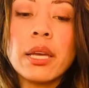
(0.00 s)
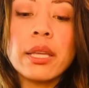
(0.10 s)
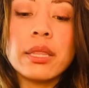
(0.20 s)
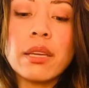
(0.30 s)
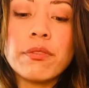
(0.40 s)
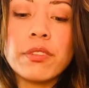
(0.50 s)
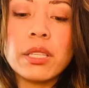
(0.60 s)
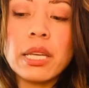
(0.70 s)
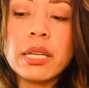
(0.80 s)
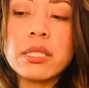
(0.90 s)
They
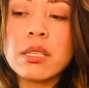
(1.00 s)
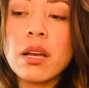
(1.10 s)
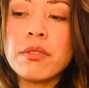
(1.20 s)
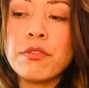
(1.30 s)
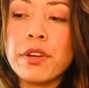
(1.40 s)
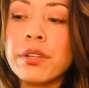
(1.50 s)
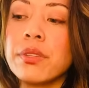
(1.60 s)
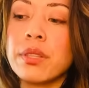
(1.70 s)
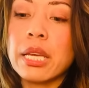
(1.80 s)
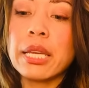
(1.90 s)
feel like it's unfair
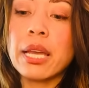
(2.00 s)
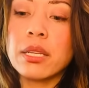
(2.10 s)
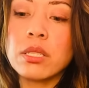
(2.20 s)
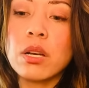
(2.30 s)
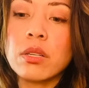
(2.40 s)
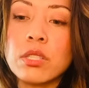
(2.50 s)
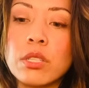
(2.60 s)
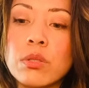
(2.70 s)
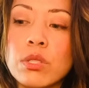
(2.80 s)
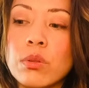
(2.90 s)
that they can't talk to
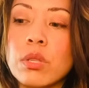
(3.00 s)
you too.